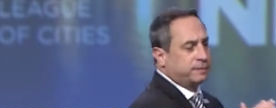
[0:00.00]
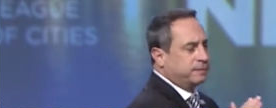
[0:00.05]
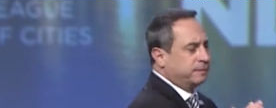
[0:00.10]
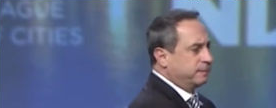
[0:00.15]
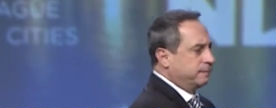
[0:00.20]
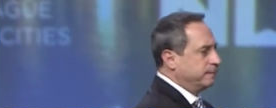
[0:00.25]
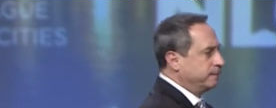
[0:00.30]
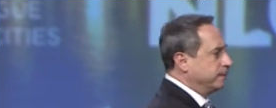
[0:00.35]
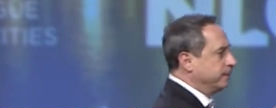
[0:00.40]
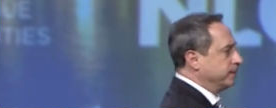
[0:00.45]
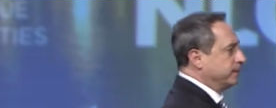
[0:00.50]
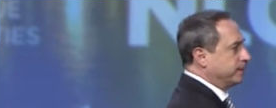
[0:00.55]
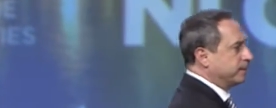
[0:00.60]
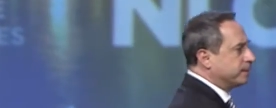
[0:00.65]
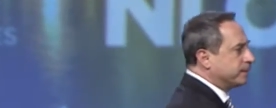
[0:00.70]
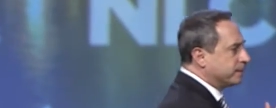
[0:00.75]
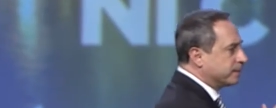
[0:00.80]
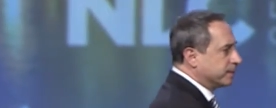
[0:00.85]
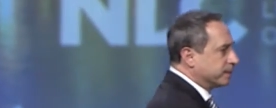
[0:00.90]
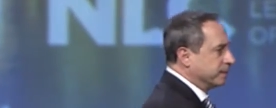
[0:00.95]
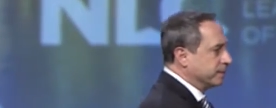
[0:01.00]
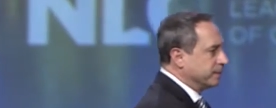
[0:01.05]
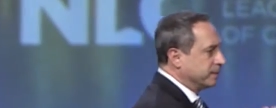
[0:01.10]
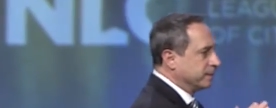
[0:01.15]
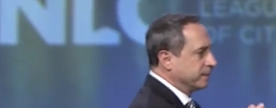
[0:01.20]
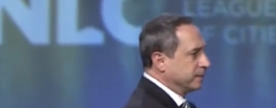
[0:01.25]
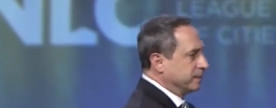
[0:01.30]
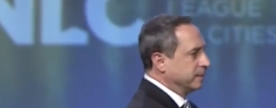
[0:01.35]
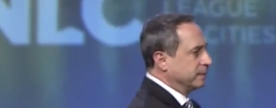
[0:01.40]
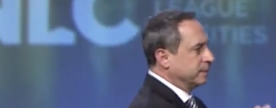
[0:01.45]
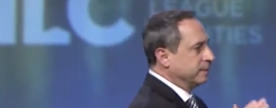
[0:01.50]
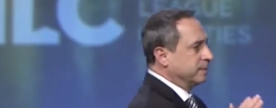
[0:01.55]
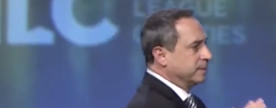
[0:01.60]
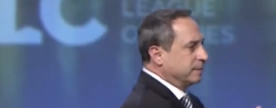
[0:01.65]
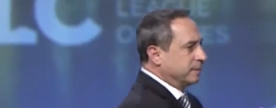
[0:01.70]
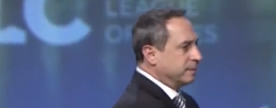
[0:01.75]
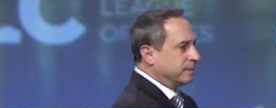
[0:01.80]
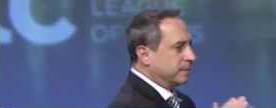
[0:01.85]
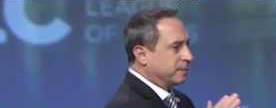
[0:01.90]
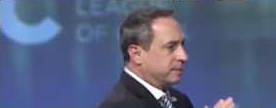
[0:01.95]

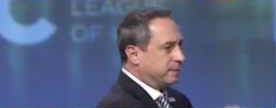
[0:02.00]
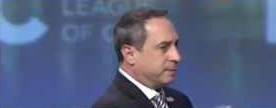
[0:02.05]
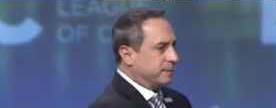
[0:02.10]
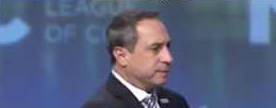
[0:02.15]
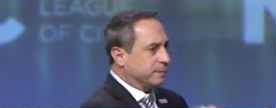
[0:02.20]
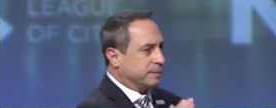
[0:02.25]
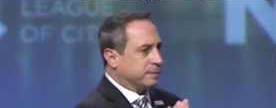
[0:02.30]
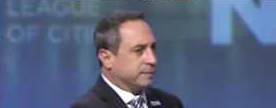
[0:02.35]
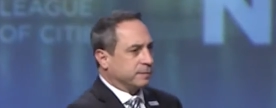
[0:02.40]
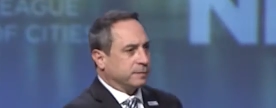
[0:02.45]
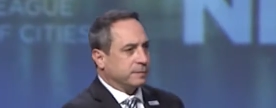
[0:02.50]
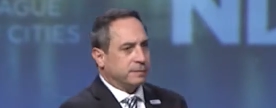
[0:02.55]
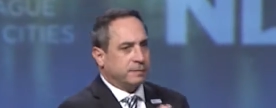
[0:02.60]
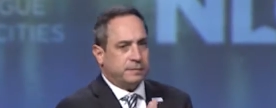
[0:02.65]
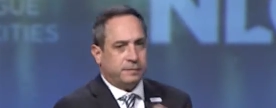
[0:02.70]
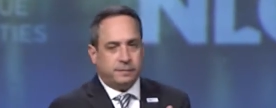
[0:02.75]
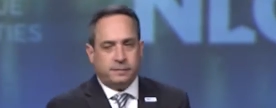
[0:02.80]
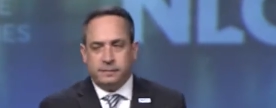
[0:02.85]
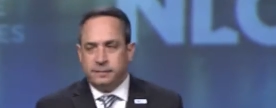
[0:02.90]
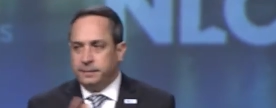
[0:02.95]
(no one is talking)